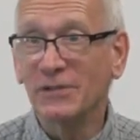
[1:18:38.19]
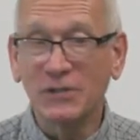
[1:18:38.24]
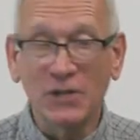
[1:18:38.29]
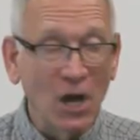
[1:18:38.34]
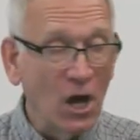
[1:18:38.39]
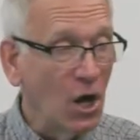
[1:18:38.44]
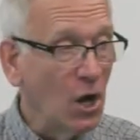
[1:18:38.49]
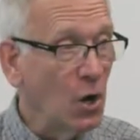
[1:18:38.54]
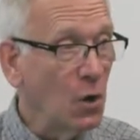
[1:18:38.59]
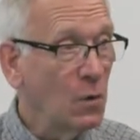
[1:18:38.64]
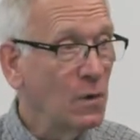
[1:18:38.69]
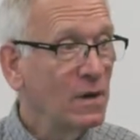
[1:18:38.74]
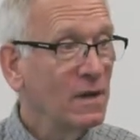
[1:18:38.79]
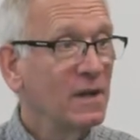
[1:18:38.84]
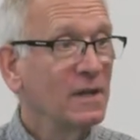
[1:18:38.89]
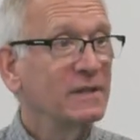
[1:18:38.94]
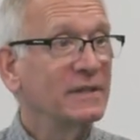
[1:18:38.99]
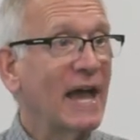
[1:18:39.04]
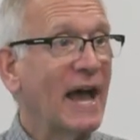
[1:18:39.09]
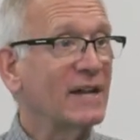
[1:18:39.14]
No,
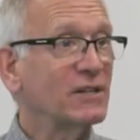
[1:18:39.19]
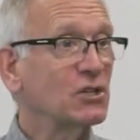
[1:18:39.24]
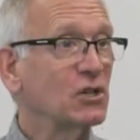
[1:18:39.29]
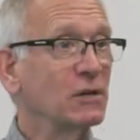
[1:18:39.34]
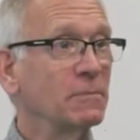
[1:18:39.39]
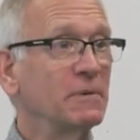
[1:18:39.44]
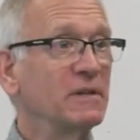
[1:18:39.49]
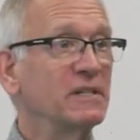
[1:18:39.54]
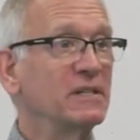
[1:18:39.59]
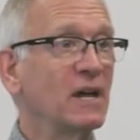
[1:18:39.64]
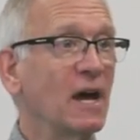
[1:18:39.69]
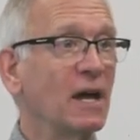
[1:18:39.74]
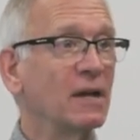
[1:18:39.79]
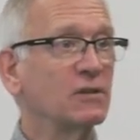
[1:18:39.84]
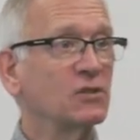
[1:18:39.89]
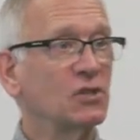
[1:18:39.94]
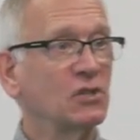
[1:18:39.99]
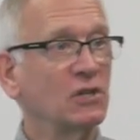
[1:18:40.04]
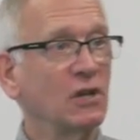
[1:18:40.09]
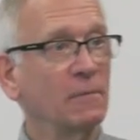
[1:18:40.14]
that should have been done,
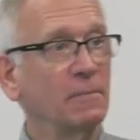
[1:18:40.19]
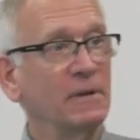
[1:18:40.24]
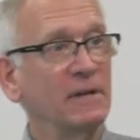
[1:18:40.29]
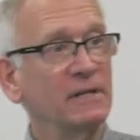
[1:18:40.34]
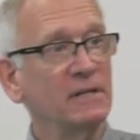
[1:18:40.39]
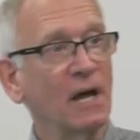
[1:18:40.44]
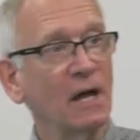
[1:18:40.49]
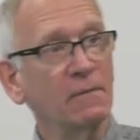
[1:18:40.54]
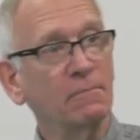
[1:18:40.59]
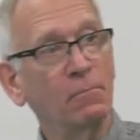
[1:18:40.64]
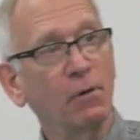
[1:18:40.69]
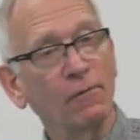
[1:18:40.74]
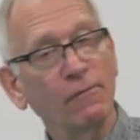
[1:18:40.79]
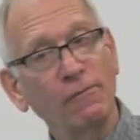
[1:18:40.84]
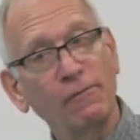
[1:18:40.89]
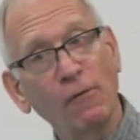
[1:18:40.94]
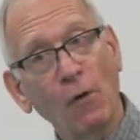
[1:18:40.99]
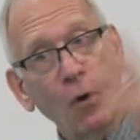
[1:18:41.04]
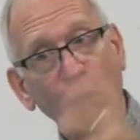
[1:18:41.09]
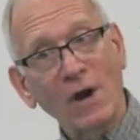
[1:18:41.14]
should have been done
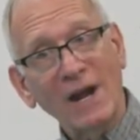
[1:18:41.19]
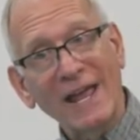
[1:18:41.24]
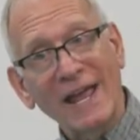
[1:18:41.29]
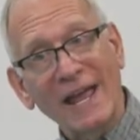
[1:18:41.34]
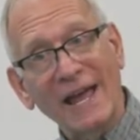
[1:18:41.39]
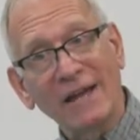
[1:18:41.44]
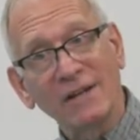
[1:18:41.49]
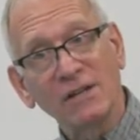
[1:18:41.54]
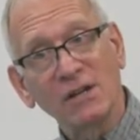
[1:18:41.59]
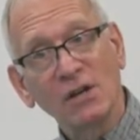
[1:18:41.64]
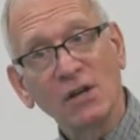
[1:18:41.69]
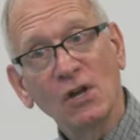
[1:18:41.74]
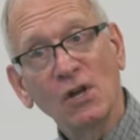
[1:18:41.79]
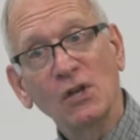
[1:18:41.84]
beforehand.